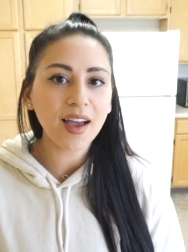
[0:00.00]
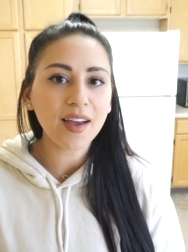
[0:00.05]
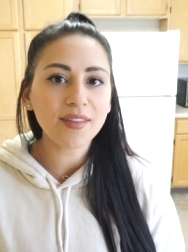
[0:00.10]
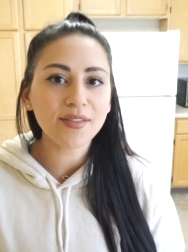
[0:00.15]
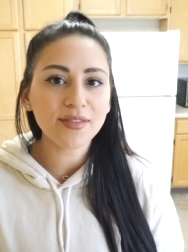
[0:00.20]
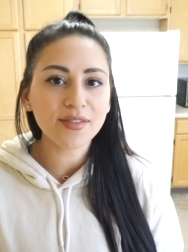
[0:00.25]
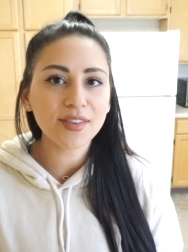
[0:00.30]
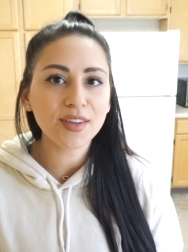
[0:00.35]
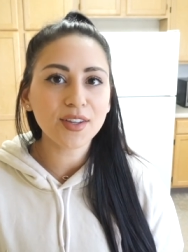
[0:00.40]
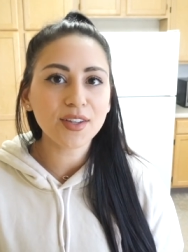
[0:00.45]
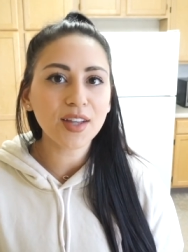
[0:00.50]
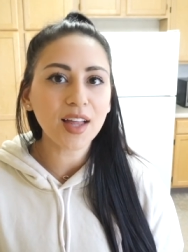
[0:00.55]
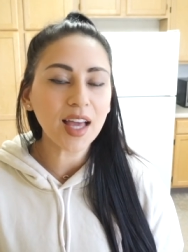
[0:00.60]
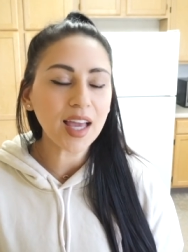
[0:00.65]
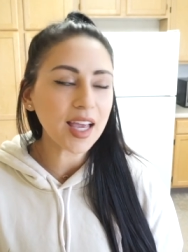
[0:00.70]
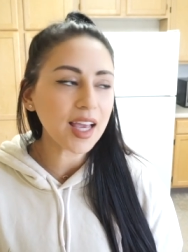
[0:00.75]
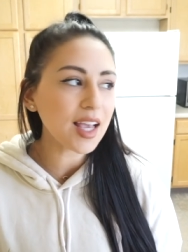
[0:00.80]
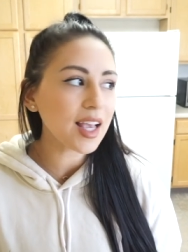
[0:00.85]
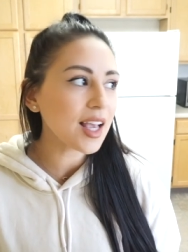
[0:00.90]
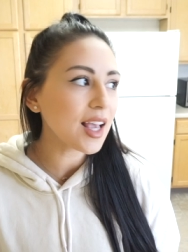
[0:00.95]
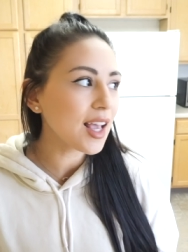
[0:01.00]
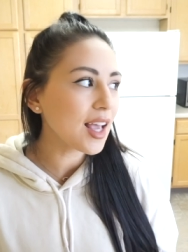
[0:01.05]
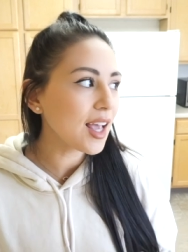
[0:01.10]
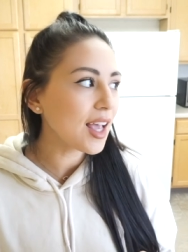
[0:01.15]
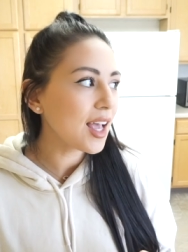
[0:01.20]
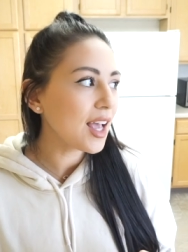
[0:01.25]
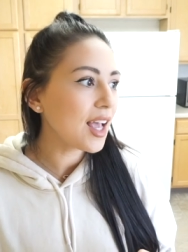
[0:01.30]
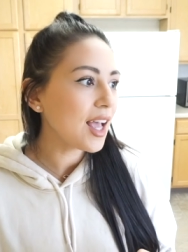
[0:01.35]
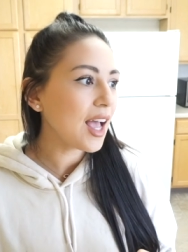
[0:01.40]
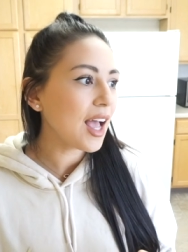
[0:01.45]
I feel like
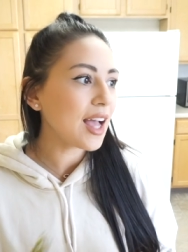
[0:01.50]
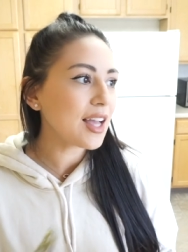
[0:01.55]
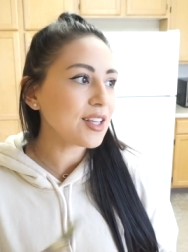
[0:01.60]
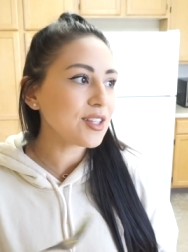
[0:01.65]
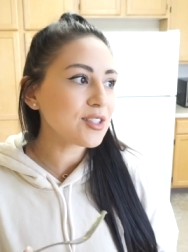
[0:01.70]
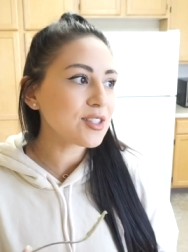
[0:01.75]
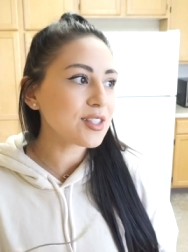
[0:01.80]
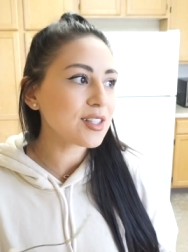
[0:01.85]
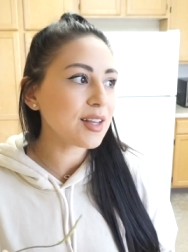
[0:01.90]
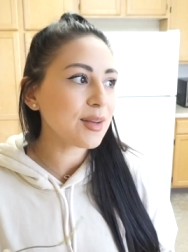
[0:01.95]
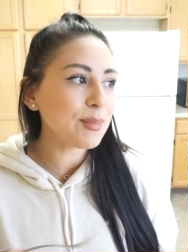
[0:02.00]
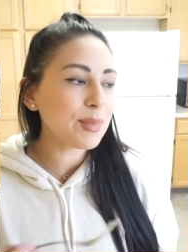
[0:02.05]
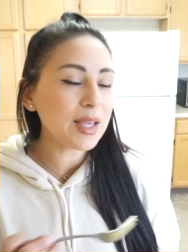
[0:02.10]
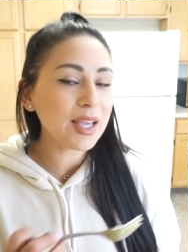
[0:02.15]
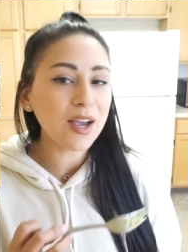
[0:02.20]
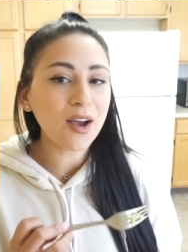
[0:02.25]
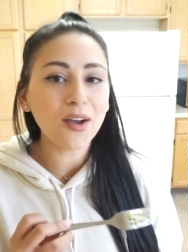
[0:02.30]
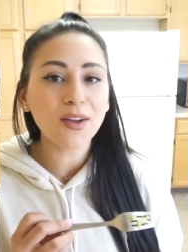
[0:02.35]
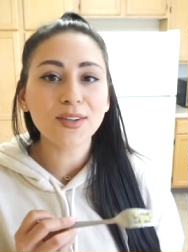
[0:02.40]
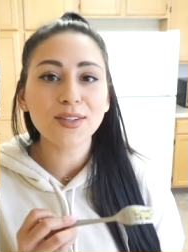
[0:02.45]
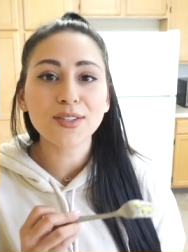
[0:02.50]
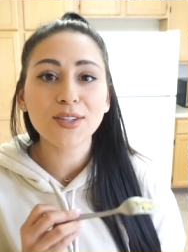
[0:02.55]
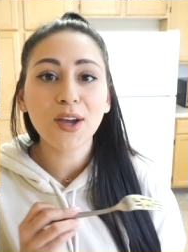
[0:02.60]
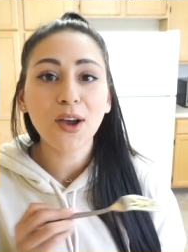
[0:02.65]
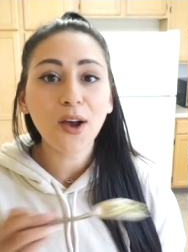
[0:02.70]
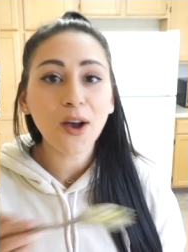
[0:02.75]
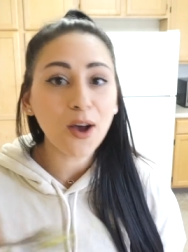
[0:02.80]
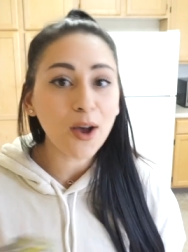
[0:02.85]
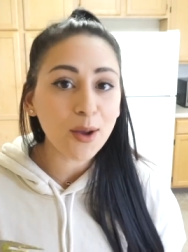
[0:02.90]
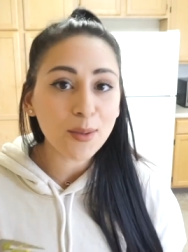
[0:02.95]
I used to be on
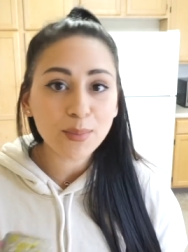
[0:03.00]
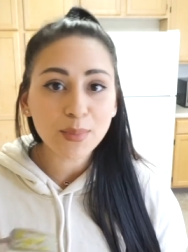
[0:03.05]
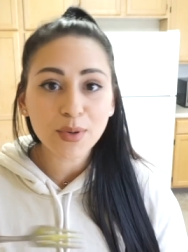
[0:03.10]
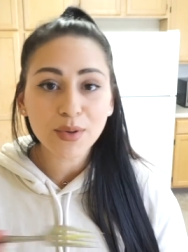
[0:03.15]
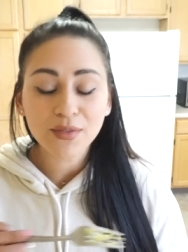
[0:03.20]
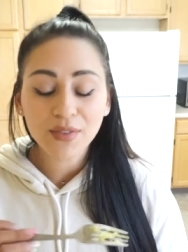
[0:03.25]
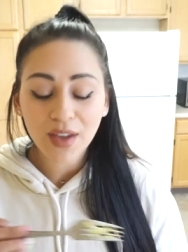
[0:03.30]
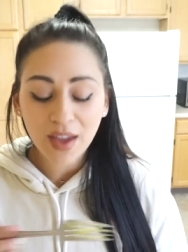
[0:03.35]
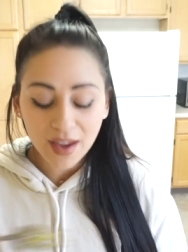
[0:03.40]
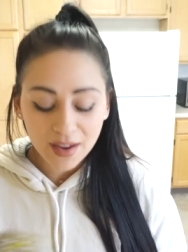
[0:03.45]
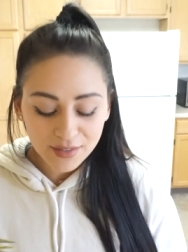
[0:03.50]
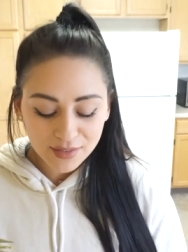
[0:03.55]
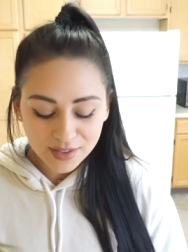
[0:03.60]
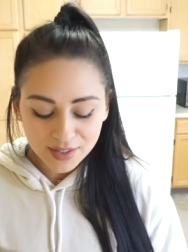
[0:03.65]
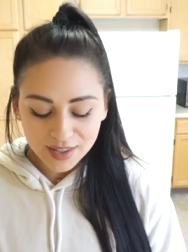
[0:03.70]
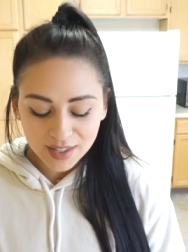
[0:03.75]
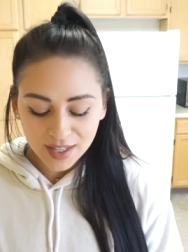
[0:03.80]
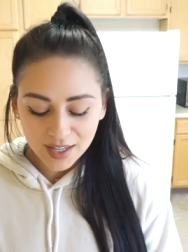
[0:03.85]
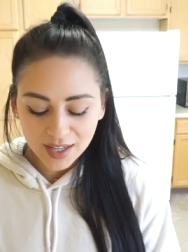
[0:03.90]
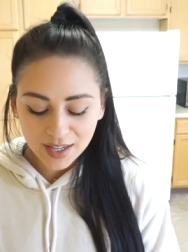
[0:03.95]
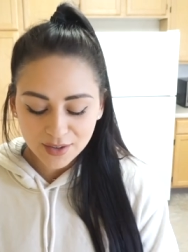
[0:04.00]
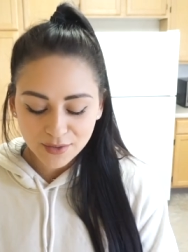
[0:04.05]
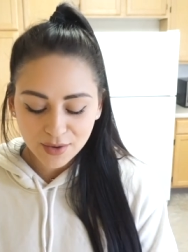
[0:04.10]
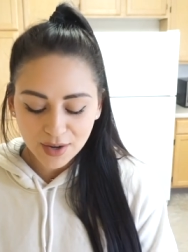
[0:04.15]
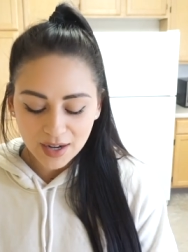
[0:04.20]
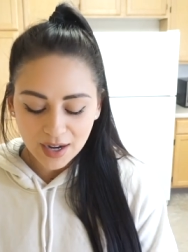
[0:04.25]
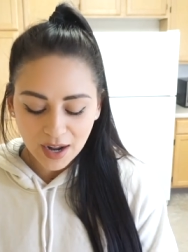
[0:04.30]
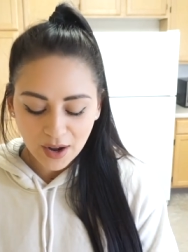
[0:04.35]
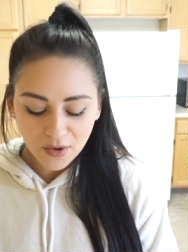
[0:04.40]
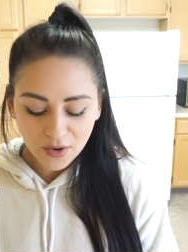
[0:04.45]
top of everything, and
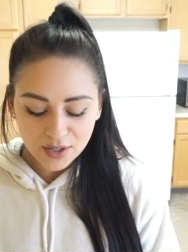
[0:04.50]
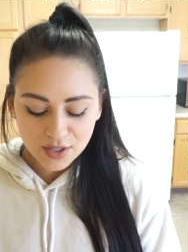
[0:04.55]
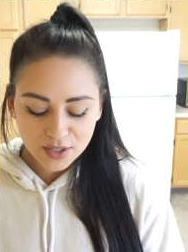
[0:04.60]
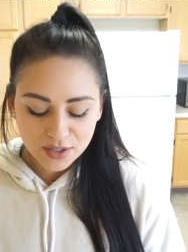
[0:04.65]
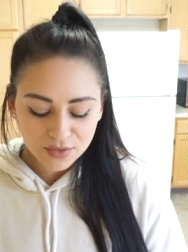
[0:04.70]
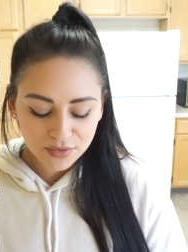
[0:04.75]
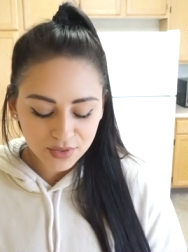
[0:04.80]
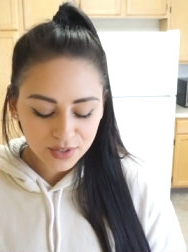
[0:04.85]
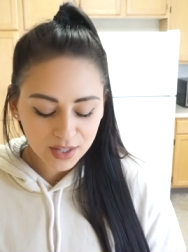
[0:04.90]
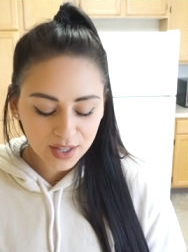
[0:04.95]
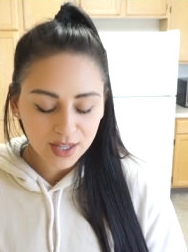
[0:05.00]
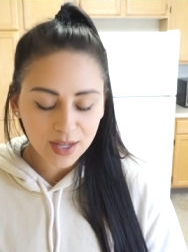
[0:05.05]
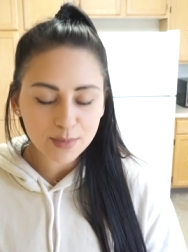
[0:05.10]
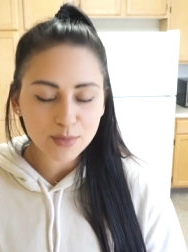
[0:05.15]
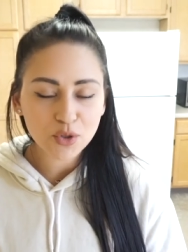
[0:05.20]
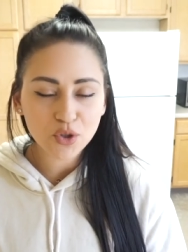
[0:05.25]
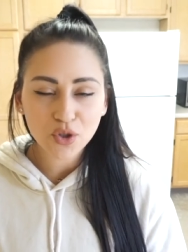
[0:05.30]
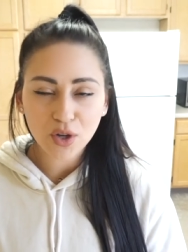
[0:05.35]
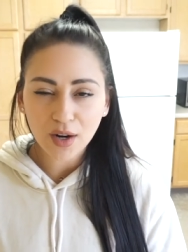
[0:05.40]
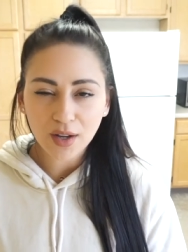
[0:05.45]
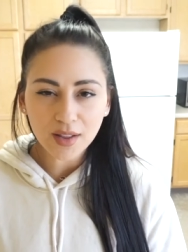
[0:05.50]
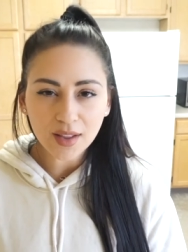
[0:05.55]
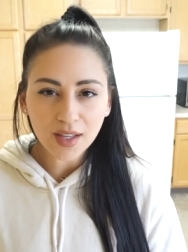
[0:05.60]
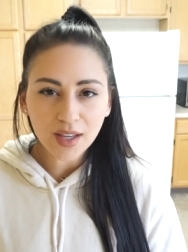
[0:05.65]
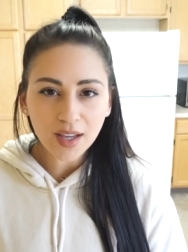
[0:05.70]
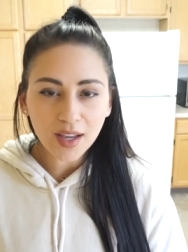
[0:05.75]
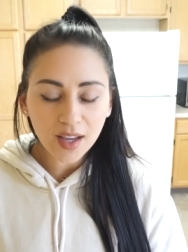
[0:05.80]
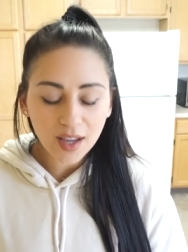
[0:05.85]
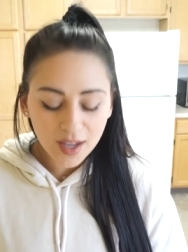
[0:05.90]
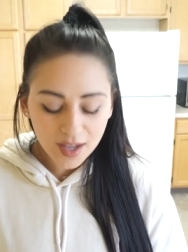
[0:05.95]
right now I just feel like I'm
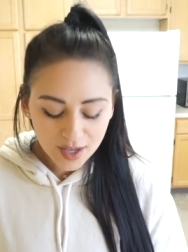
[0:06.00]
struggling.